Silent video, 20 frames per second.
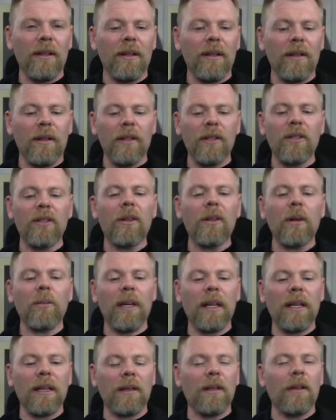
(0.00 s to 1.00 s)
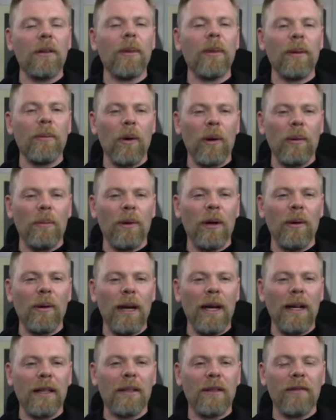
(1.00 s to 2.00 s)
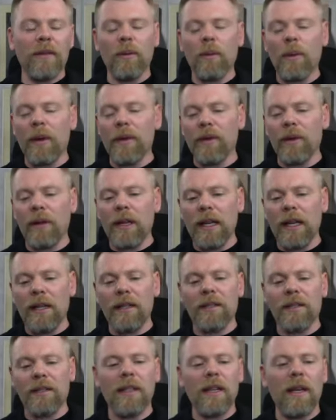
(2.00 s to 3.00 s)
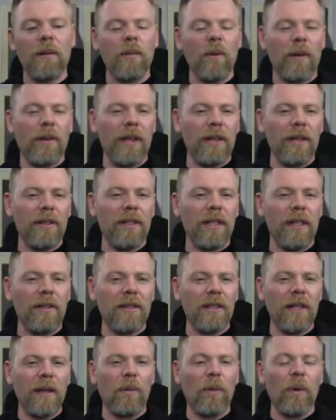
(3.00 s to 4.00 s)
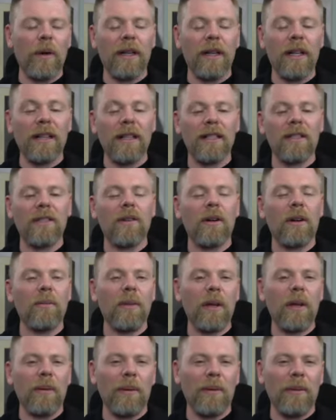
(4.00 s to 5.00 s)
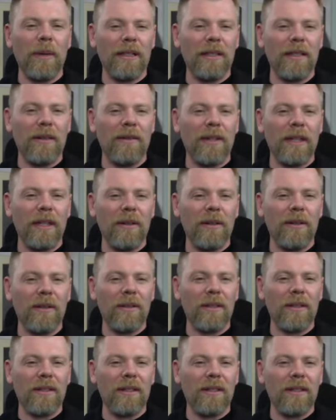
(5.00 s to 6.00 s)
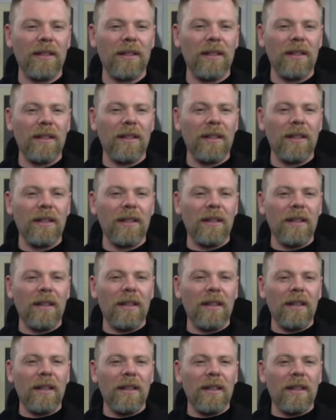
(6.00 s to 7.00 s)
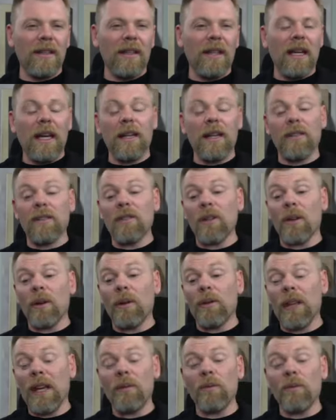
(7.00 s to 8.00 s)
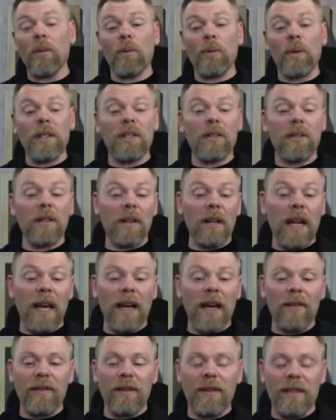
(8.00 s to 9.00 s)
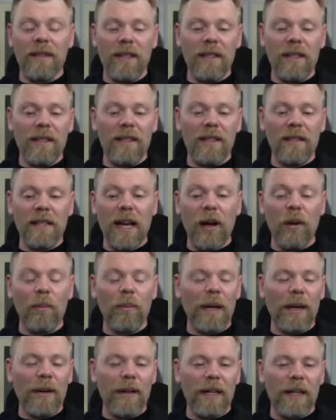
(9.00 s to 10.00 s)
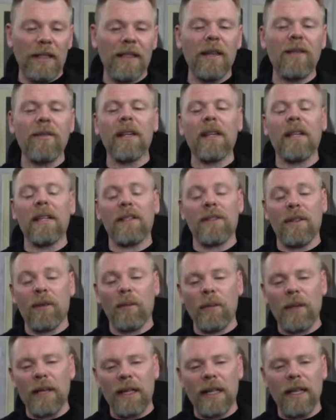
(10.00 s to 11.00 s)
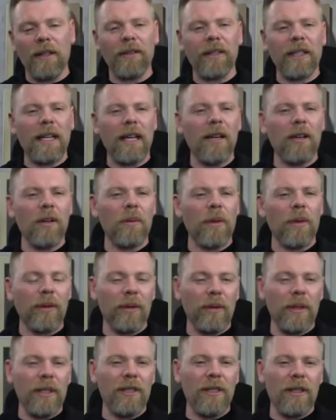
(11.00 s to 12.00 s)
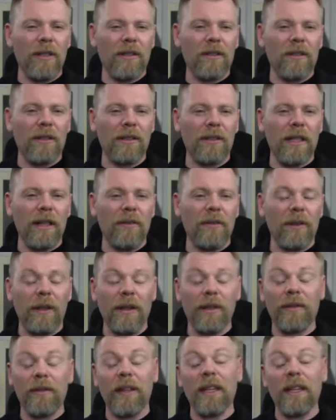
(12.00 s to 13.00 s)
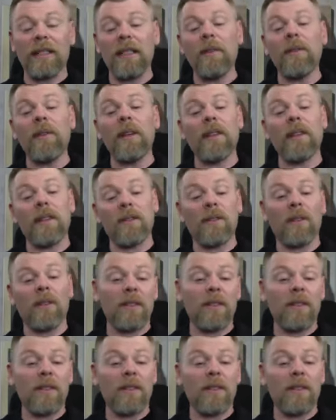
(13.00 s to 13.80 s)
Let's start being a little bit more proactive. And whether, again, it's them or their sales team, whatnot, let's start minimum activity goals. And so then when we start having these outbound activities and they're being held accountable to reaching a certain level of activity, they start to